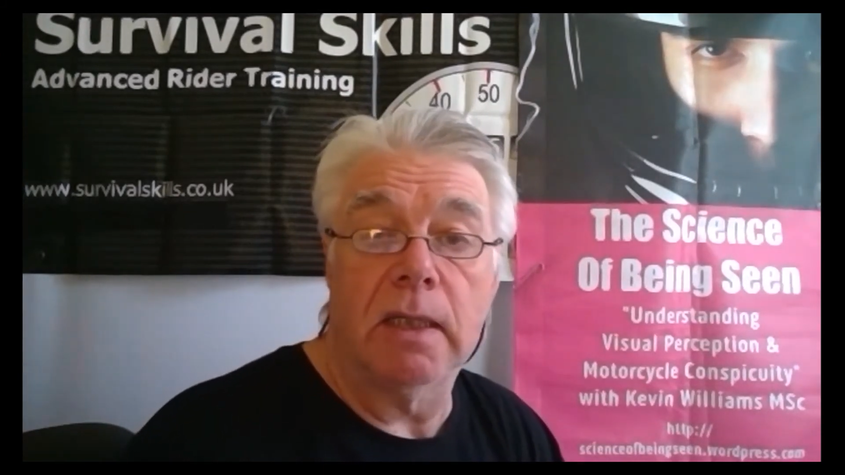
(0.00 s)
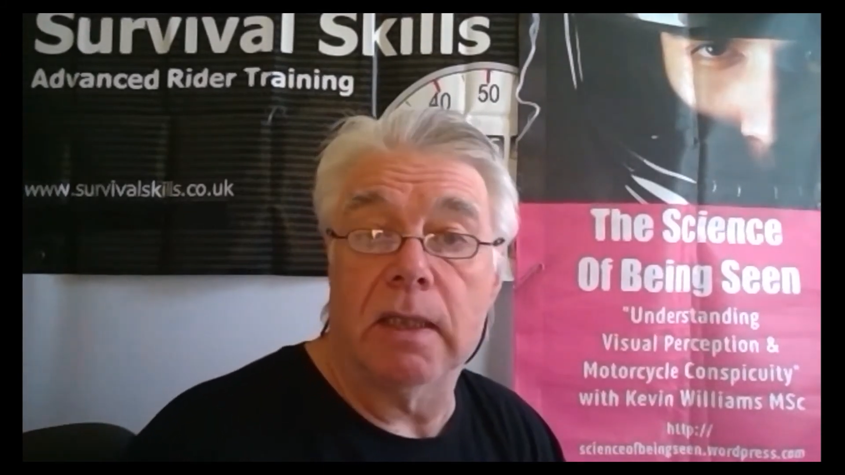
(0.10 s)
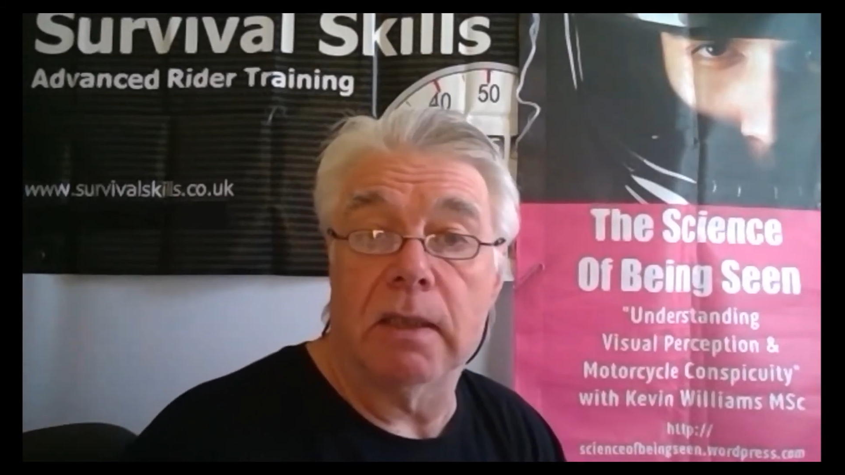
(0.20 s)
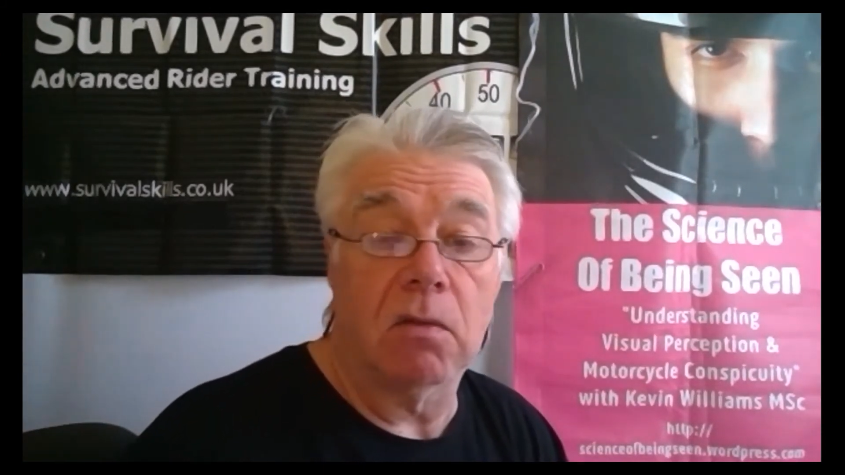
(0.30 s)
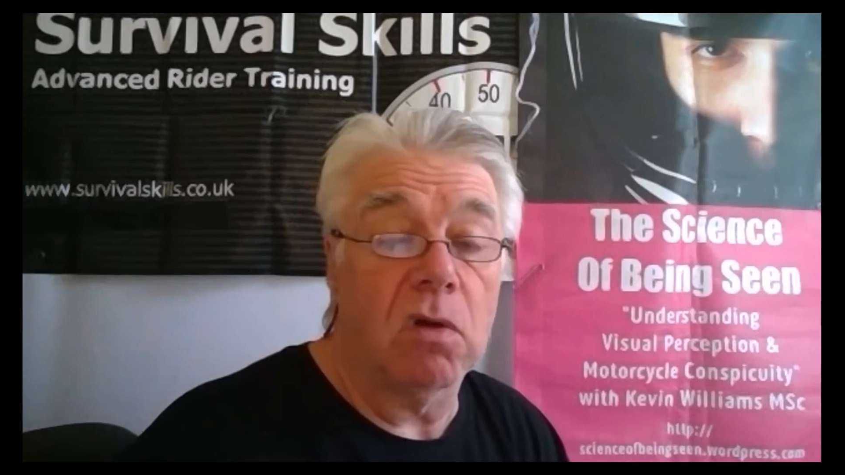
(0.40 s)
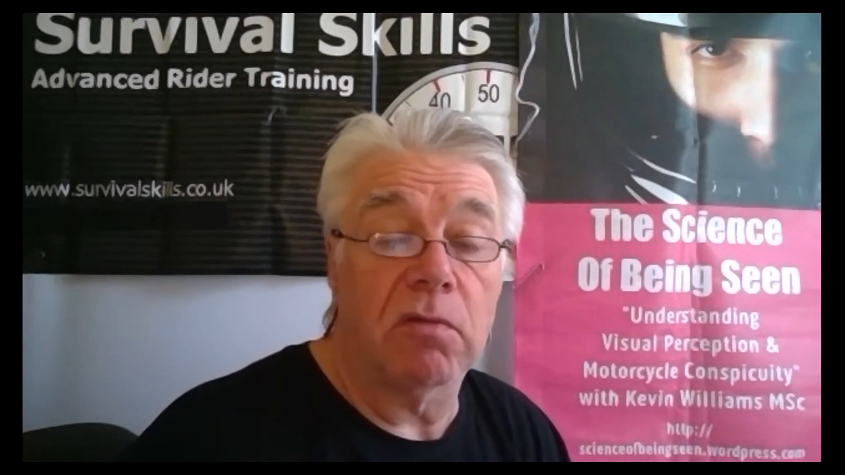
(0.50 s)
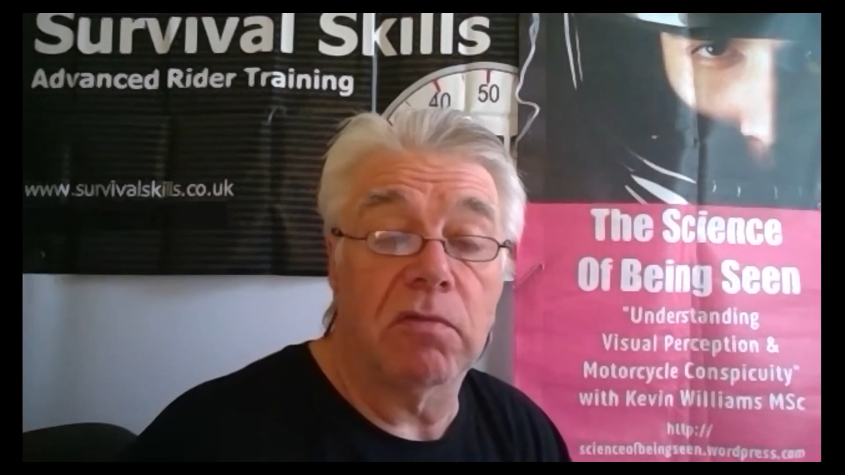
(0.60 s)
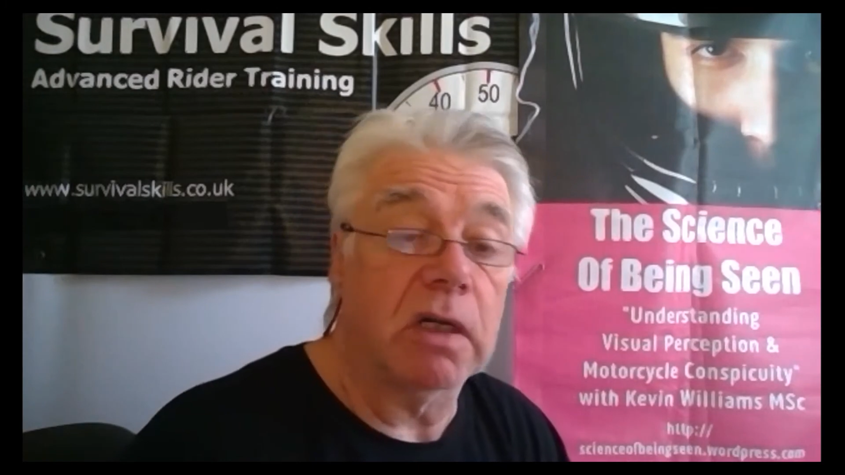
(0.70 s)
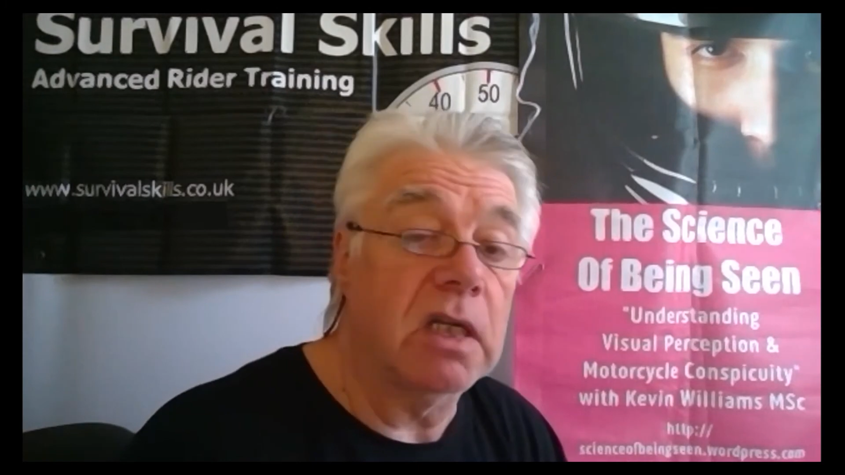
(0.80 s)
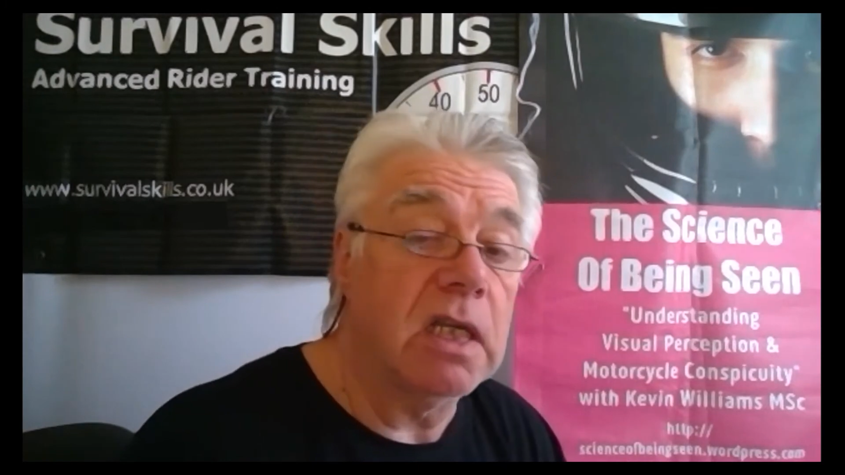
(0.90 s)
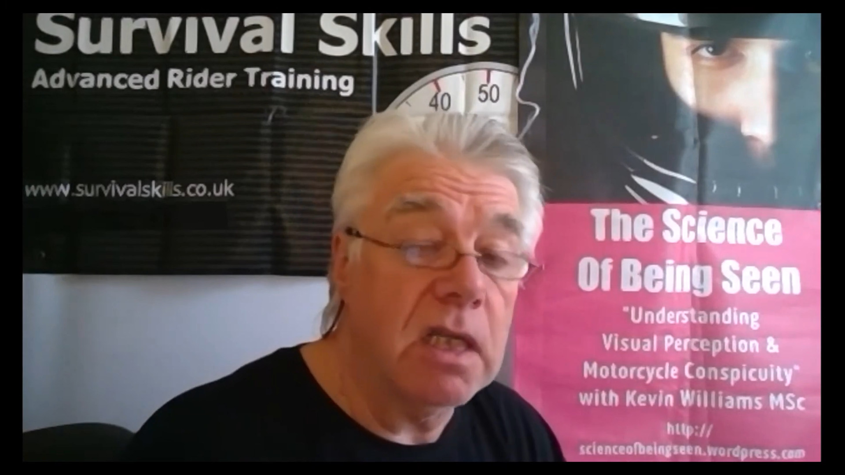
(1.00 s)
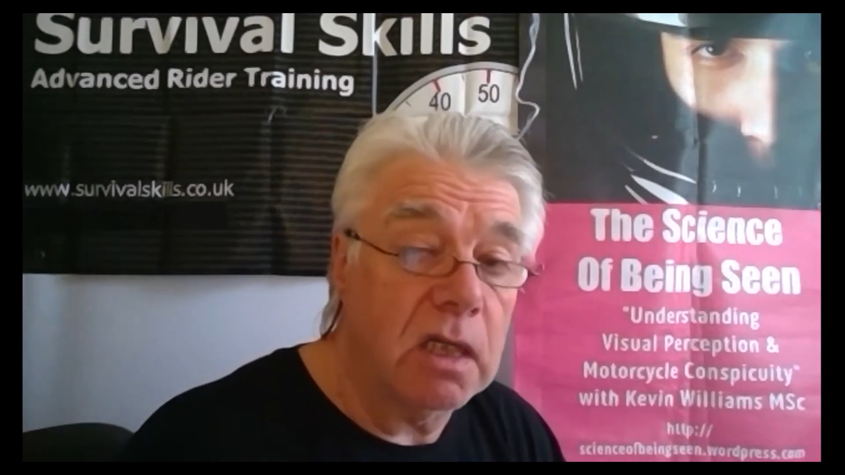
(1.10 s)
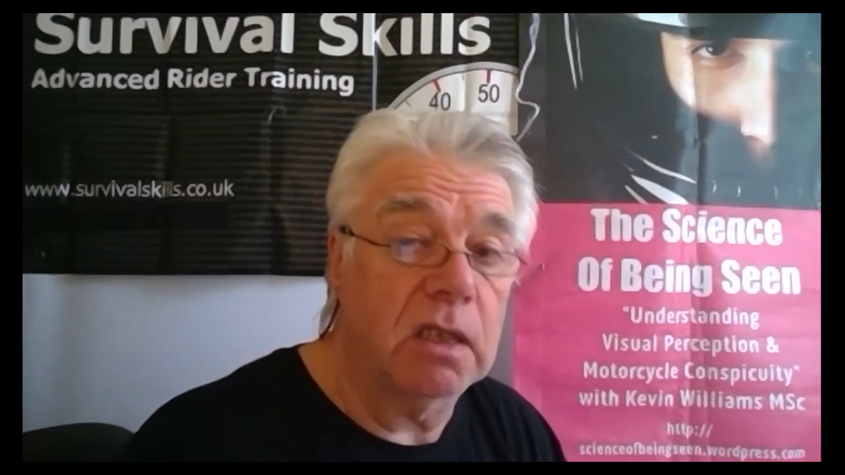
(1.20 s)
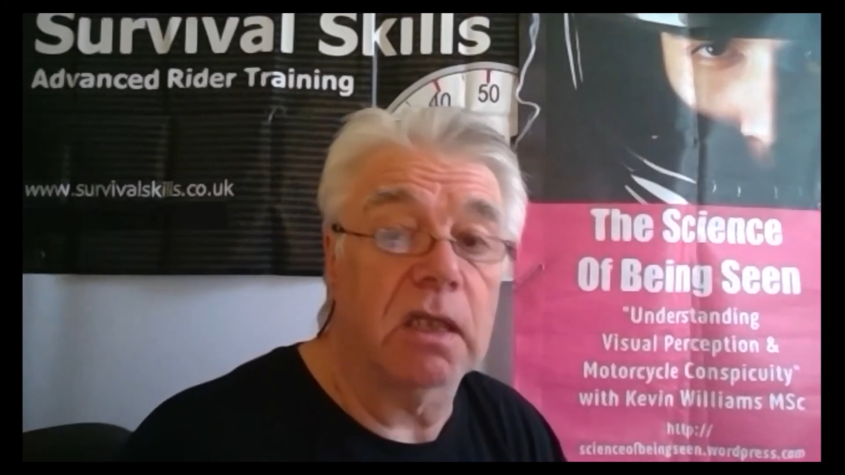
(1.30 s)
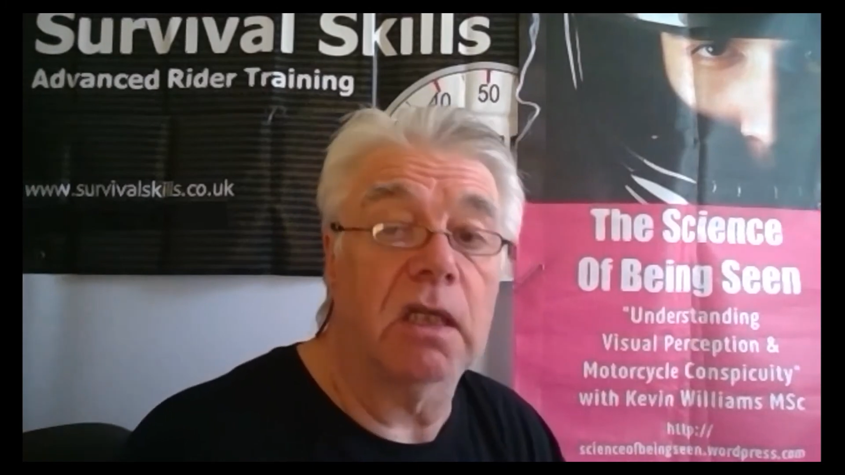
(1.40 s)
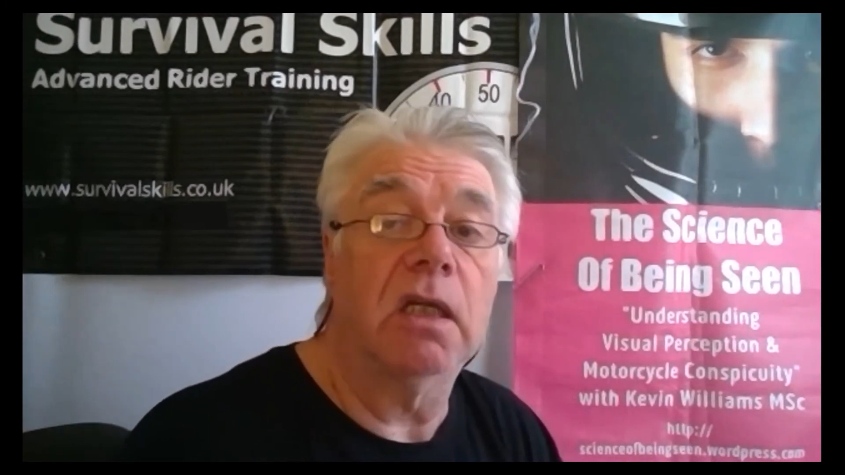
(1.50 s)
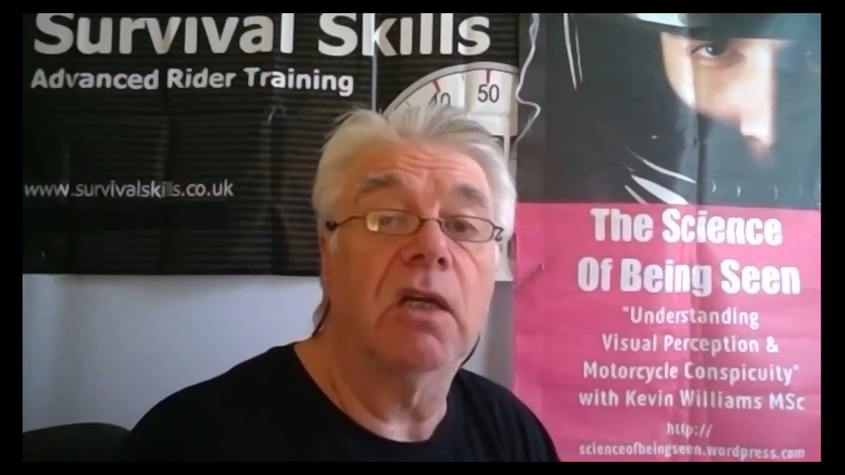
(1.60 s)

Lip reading: And quite frankly, nothing